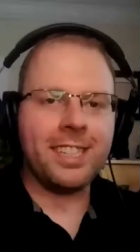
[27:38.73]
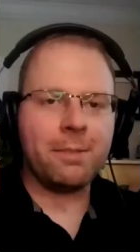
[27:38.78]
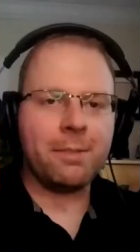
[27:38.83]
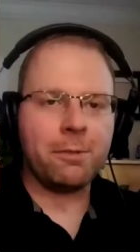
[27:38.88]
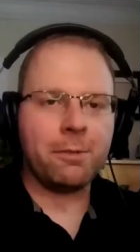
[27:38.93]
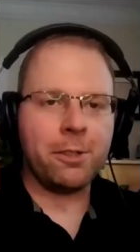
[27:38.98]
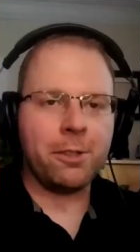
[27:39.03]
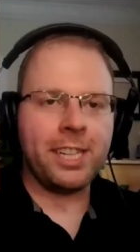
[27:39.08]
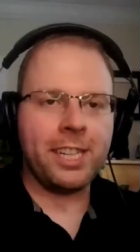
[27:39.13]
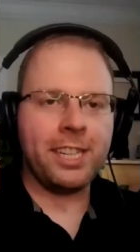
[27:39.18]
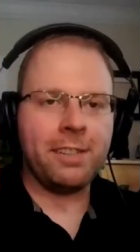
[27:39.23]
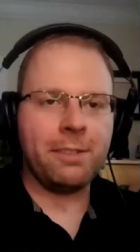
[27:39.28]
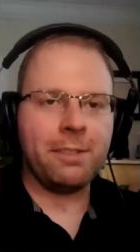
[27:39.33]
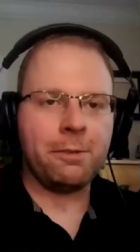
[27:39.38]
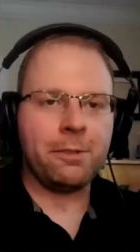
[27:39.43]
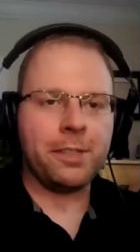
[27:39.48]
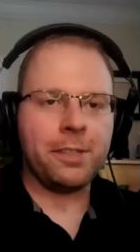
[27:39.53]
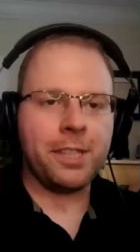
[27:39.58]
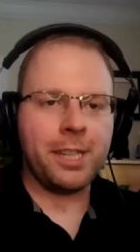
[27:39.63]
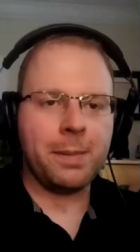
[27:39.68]
as a rookie
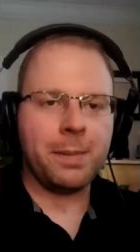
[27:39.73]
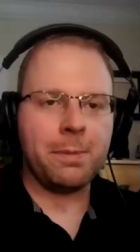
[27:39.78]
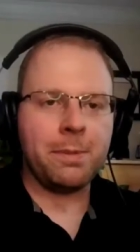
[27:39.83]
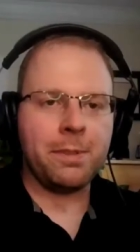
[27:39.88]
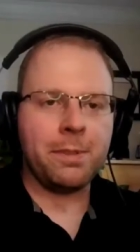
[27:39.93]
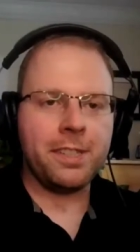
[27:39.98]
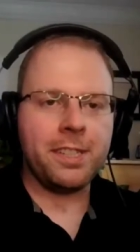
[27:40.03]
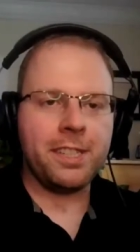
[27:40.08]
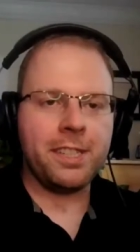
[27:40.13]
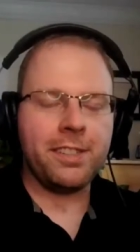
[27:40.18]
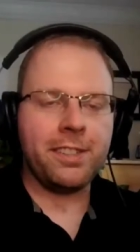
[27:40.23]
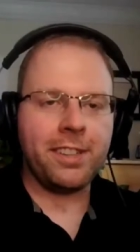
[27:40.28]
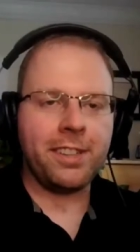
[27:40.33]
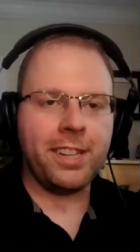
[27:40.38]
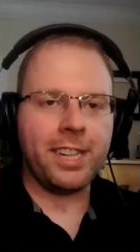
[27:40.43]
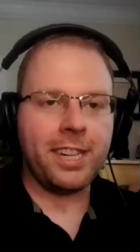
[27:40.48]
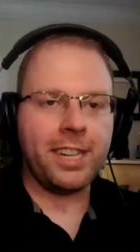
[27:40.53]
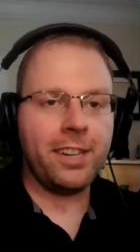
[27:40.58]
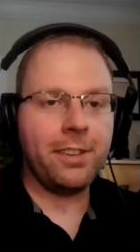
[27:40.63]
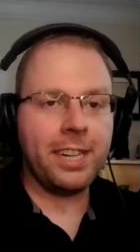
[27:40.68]
through Cyprus, and you're
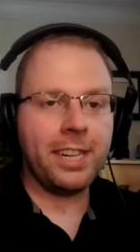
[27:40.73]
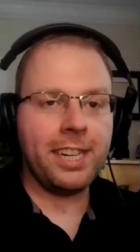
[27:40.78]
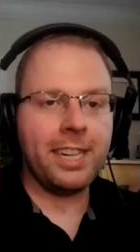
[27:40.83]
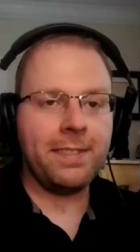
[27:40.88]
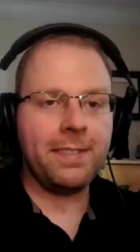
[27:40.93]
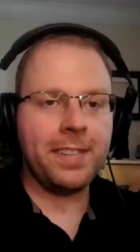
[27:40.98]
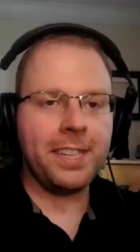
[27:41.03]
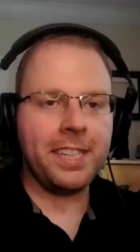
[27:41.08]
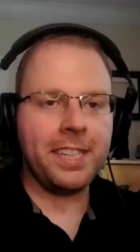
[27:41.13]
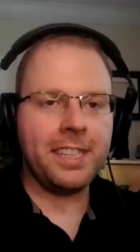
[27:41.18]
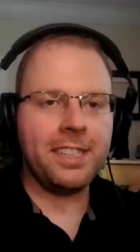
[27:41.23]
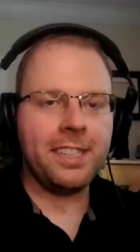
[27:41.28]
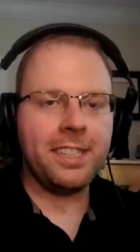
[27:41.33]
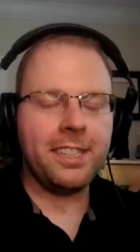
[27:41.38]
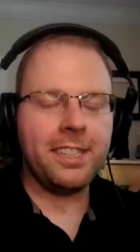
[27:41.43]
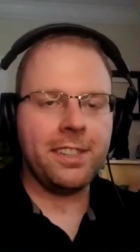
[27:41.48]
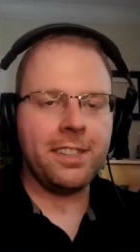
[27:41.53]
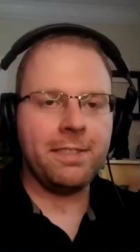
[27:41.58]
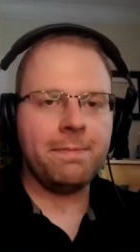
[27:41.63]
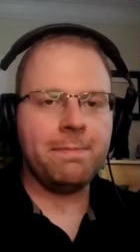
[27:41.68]
like, okay, I'm going to
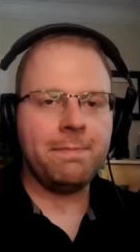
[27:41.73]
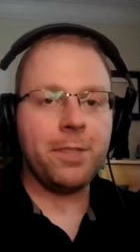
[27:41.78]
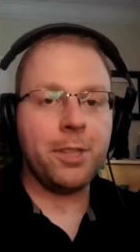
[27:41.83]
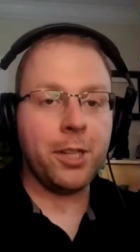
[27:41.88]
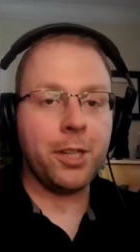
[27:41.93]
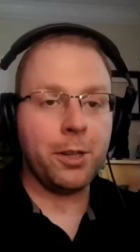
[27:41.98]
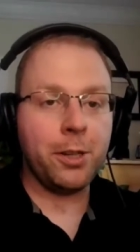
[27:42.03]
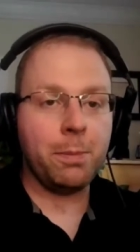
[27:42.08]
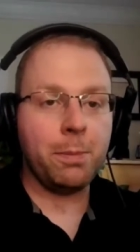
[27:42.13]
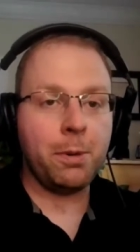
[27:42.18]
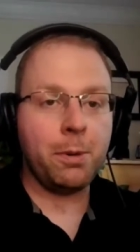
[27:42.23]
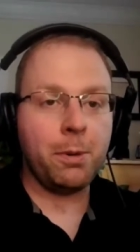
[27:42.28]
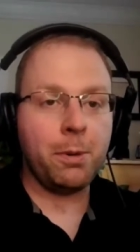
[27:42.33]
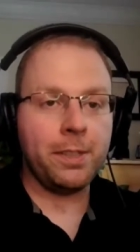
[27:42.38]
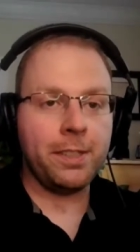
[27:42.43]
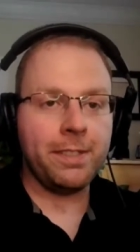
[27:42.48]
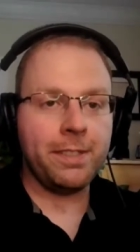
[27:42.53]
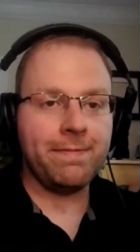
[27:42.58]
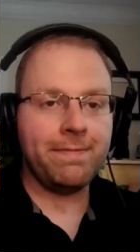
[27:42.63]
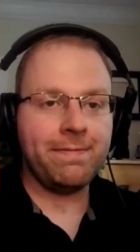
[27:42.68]
continue. You go to
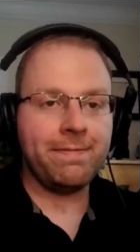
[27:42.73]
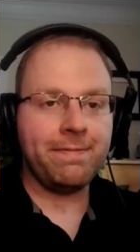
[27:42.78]
Poland.